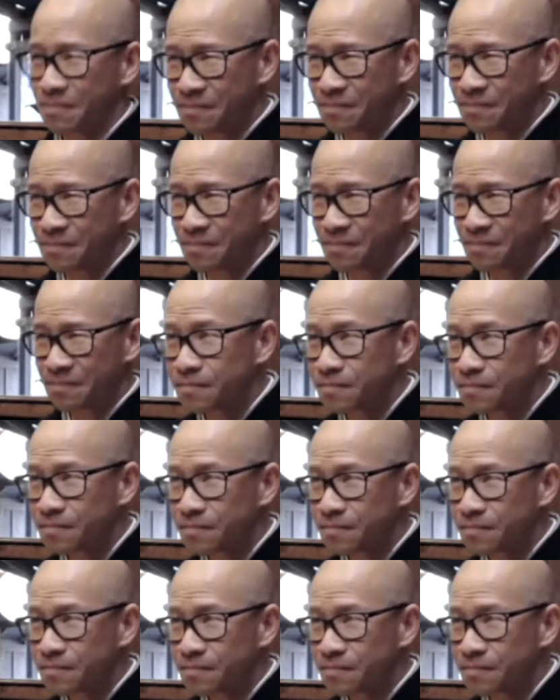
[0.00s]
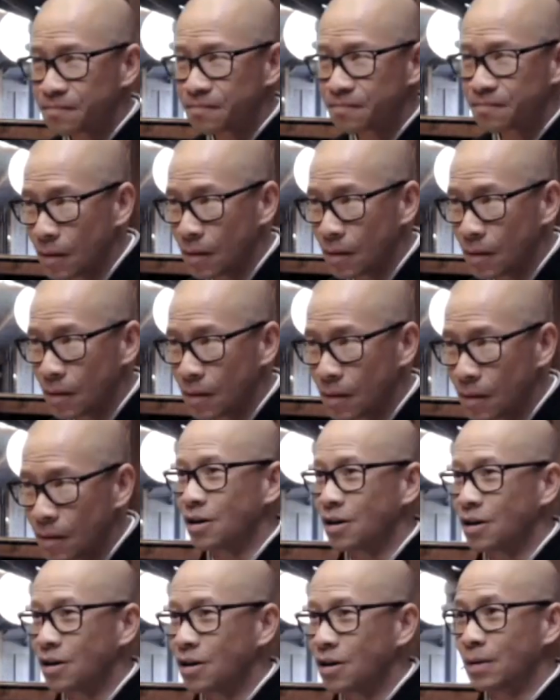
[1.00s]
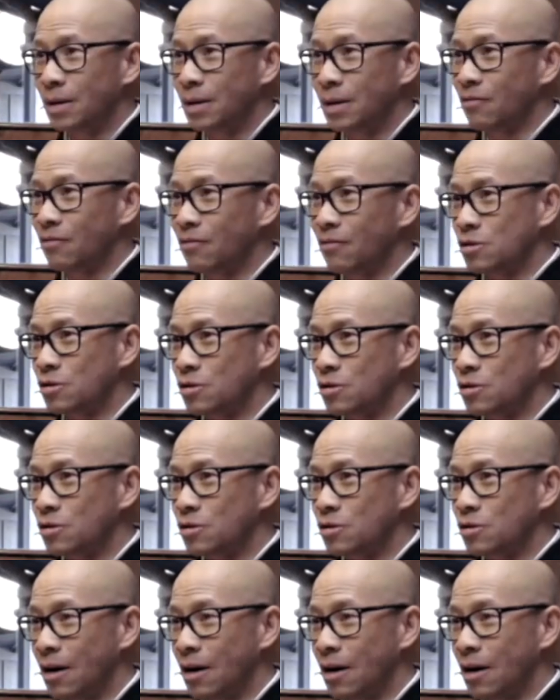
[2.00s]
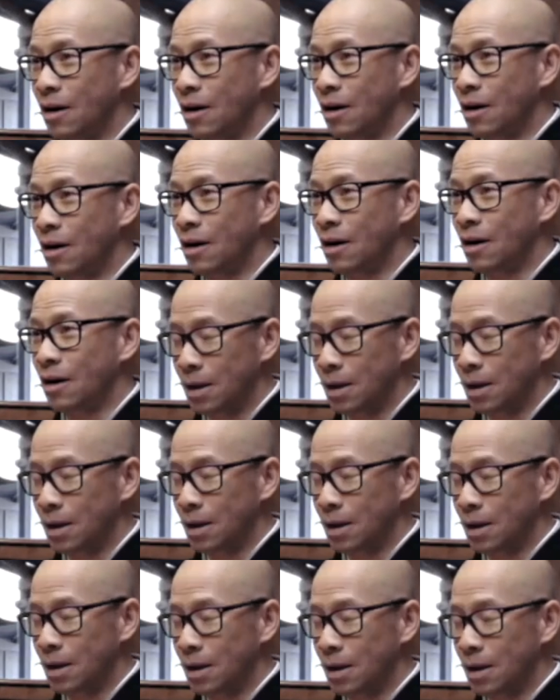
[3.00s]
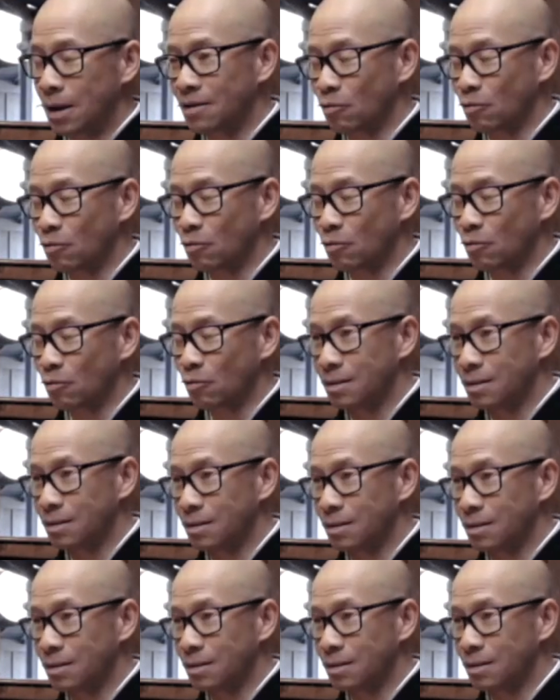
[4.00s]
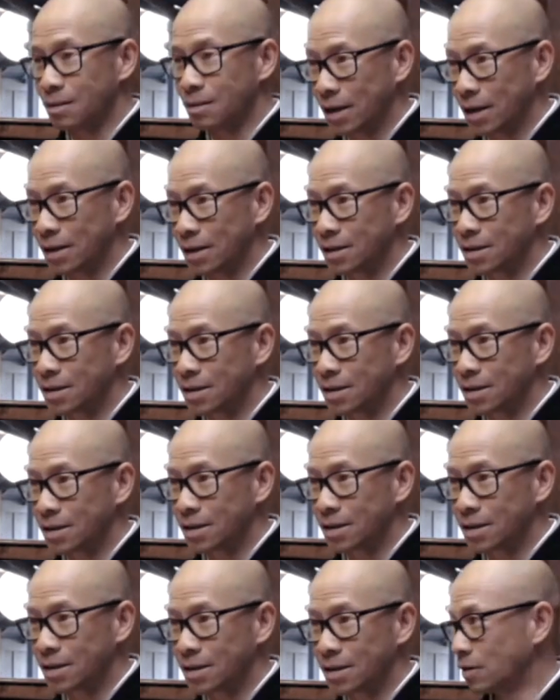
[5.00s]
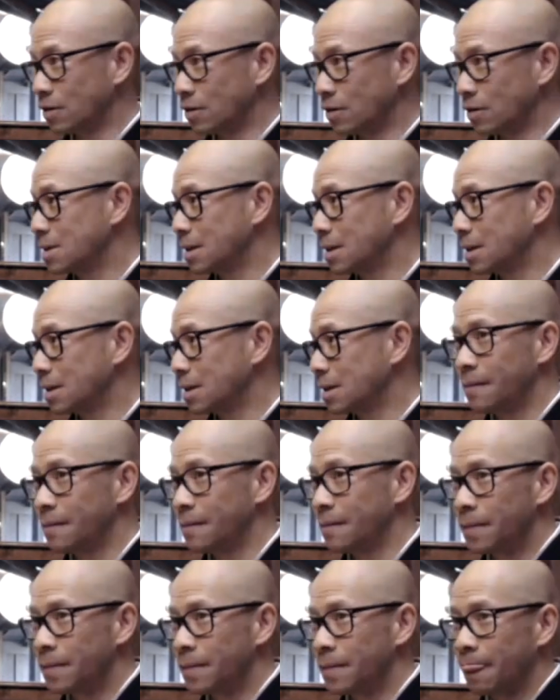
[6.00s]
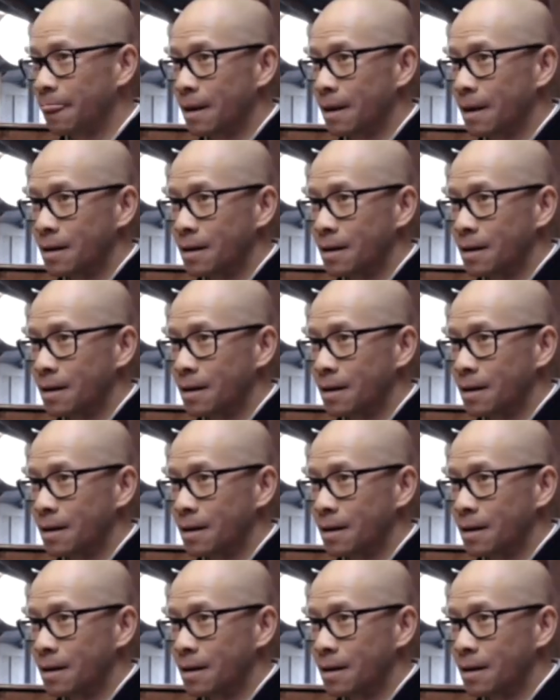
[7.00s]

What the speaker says: I read this story years ago, but of course now maybe I'm just in the right time where it